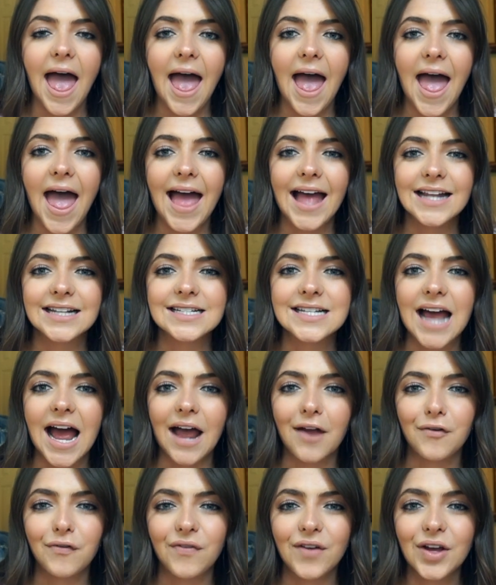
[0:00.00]
And
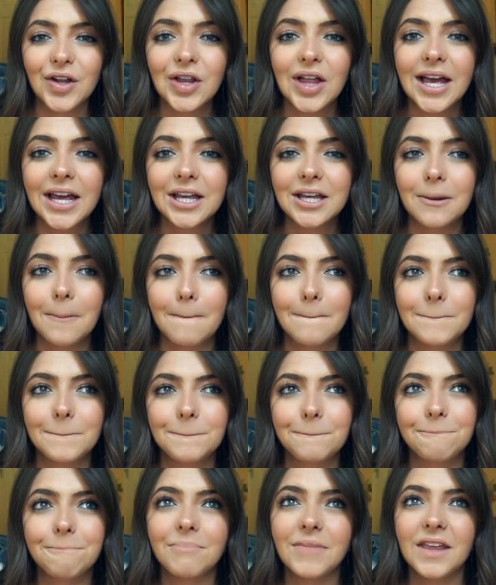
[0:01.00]
I feel like
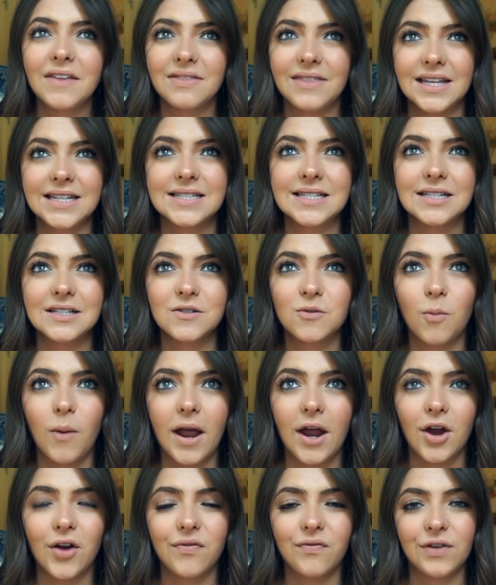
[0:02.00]
this is
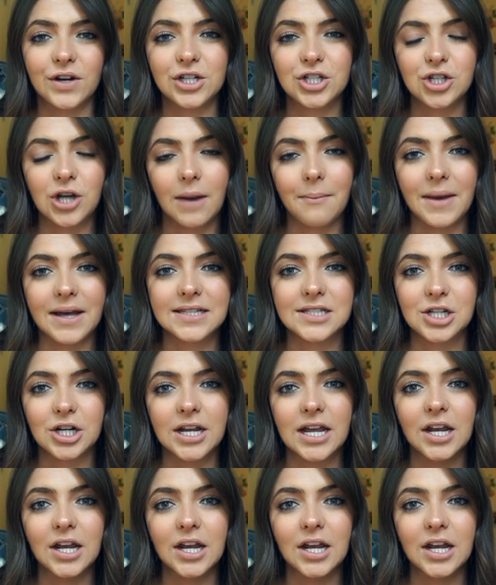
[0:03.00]
where first trimester